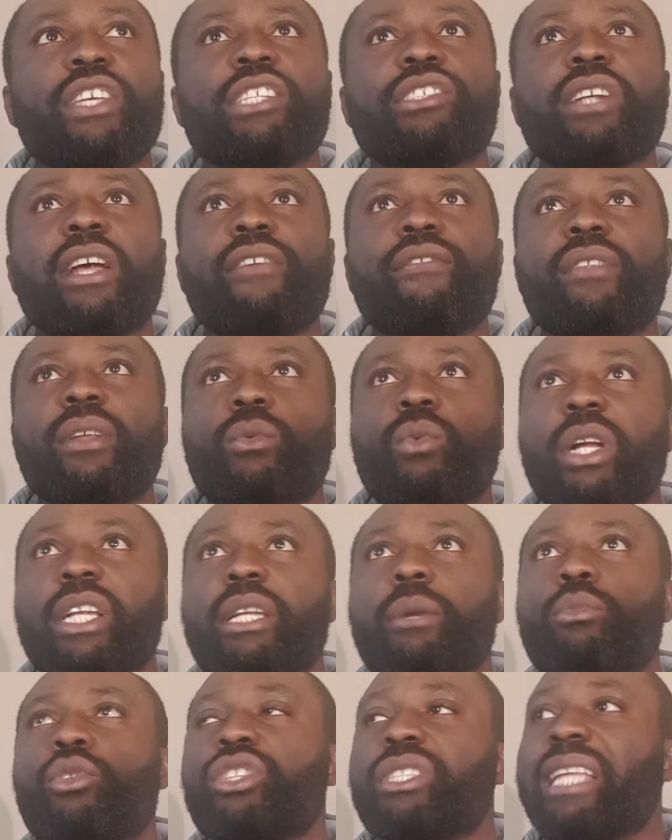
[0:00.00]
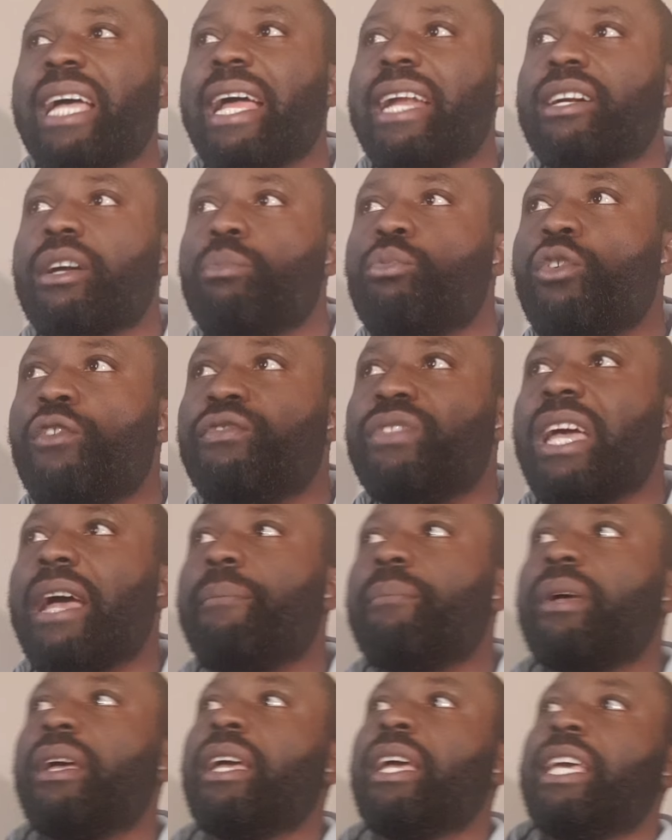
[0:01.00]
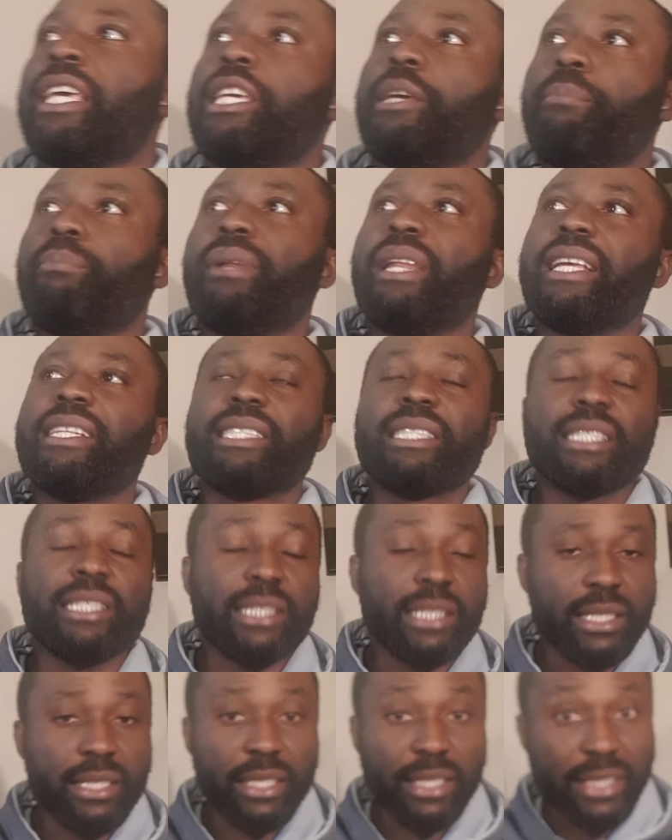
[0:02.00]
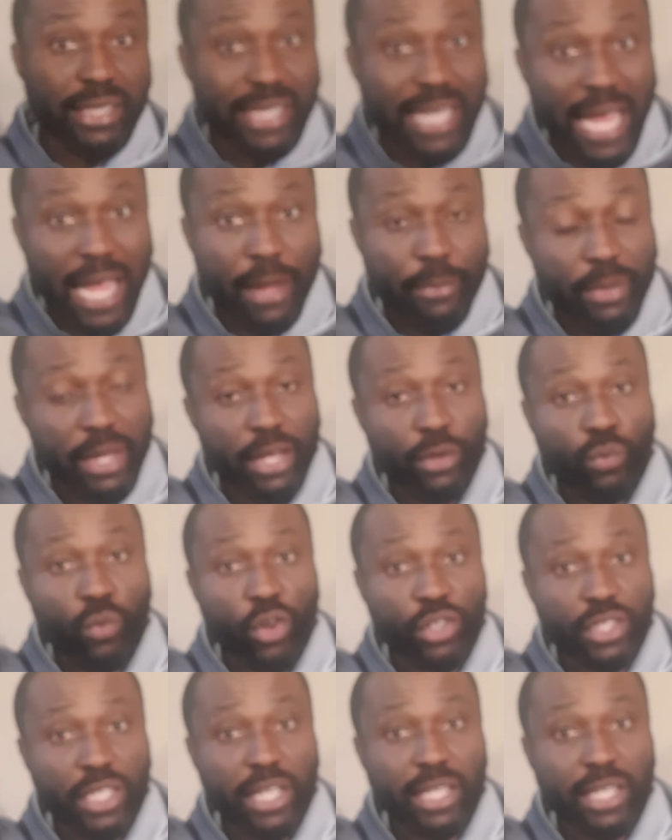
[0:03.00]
Israel, when the Most High removed them, he placed them in what?